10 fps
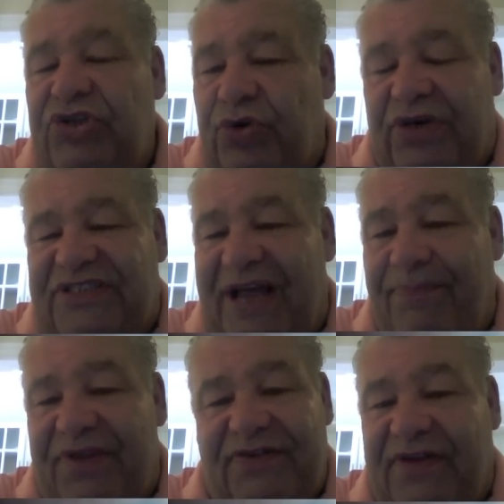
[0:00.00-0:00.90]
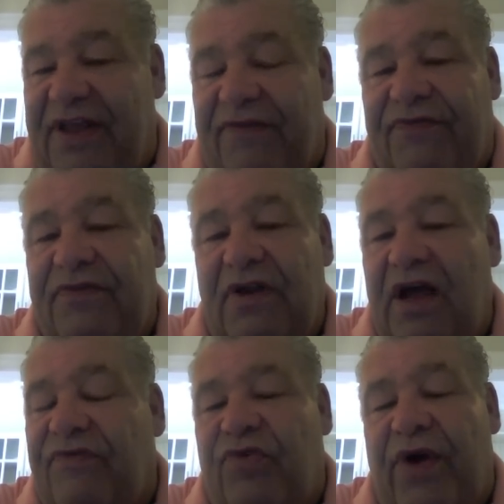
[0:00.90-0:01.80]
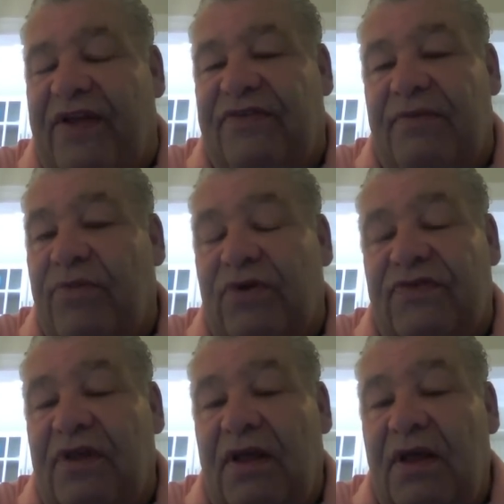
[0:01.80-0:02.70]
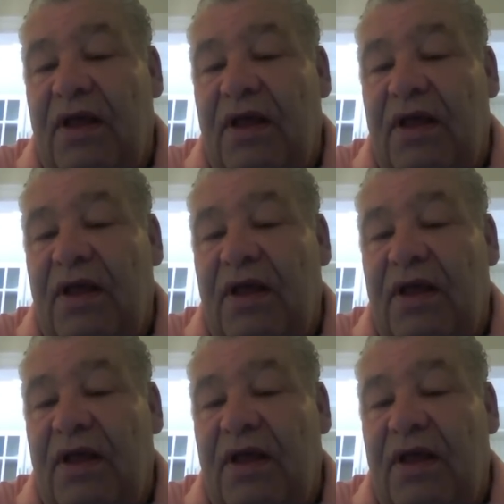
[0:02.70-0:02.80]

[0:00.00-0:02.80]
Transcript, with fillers: to accept this gift of grace and mercy.